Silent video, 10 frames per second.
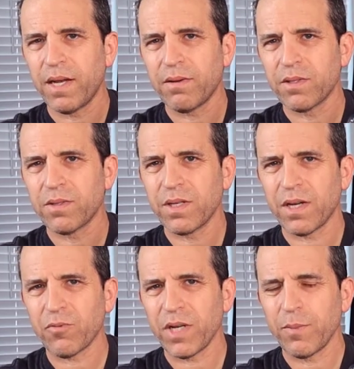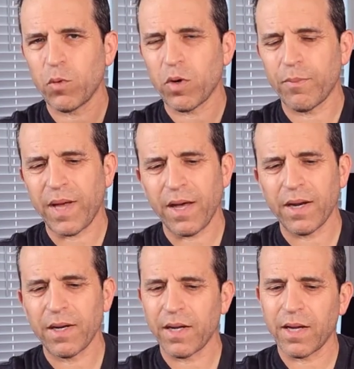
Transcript: and I was kind of reading more about it.